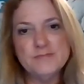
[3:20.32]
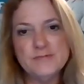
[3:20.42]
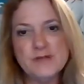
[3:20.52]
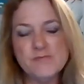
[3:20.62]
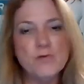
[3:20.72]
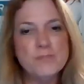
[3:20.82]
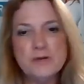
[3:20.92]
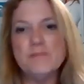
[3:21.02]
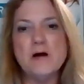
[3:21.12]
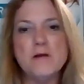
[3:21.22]
that won't
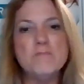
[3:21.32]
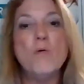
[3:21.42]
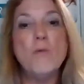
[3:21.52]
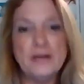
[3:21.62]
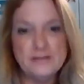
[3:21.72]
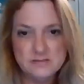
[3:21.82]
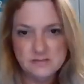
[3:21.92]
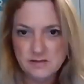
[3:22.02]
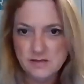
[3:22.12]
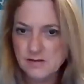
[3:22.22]
be on point
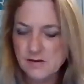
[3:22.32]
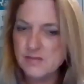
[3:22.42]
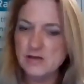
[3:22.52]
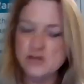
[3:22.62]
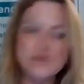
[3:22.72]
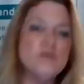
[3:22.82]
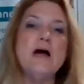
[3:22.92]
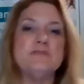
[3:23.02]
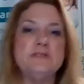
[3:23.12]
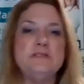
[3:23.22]
that you'll
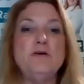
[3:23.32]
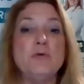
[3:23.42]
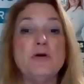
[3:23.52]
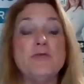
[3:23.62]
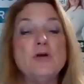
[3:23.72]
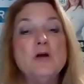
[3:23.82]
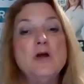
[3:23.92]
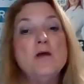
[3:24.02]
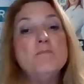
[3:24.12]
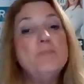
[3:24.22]
have to deal with.
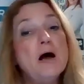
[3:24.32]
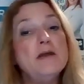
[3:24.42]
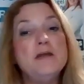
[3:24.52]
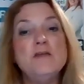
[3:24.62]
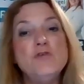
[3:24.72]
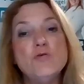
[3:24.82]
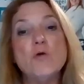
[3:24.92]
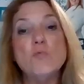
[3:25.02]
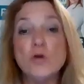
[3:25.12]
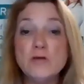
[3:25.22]
But if you are
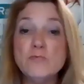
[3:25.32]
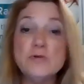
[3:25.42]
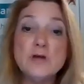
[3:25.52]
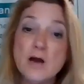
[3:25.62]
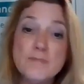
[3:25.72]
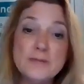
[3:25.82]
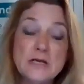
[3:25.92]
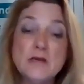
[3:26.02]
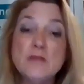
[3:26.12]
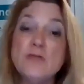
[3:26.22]
working with a
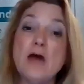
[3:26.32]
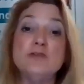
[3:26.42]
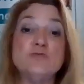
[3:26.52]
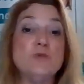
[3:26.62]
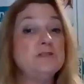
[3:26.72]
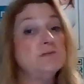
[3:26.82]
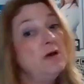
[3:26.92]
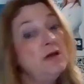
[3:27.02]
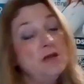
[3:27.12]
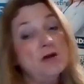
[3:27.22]
company that is raising
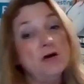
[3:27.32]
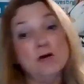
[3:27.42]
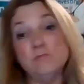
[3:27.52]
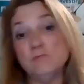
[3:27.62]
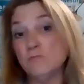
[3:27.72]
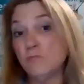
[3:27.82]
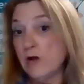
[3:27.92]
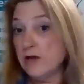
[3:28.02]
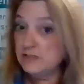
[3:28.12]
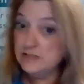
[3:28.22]
money on
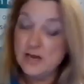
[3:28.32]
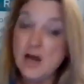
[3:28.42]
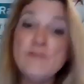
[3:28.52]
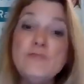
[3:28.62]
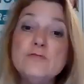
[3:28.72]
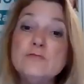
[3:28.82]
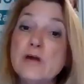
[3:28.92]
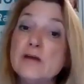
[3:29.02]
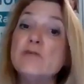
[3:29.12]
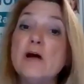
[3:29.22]
Reg CF,
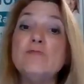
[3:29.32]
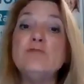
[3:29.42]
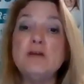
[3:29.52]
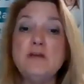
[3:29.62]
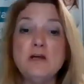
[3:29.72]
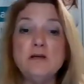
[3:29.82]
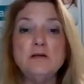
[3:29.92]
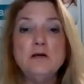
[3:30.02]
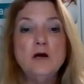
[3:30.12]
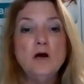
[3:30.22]
Reg crowdfunding,
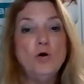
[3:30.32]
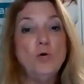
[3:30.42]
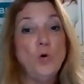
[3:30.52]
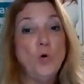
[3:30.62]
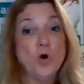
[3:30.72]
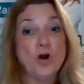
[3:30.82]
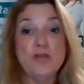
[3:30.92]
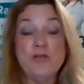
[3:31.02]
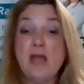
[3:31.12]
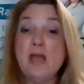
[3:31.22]
or
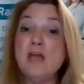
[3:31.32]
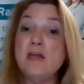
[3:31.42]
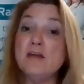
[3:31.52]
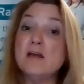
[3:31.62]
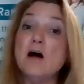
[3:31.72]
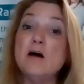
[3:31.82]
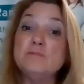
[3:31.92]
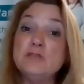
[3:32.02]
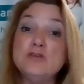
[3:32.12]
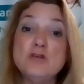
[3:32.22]
they come
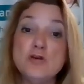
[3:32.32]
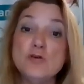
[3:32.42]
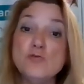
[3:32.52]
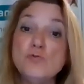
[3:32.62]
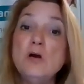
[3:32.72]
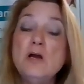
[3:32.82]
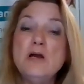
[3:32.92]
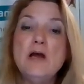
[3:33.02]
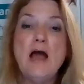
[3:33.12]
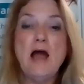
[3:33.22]
to you
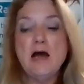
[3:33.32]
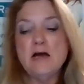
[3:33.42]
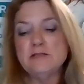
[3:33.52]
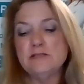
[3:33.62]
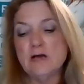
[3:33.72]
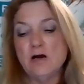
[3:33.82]
as